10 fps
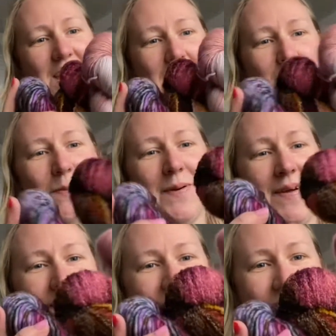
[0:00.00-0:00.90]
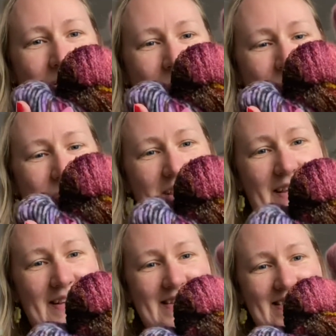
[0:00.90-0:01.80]
up.
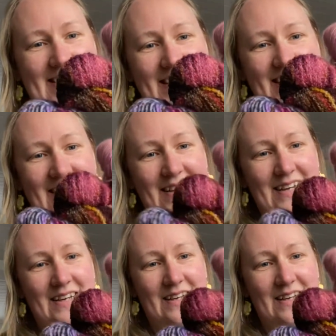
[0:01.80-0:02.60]
Yes.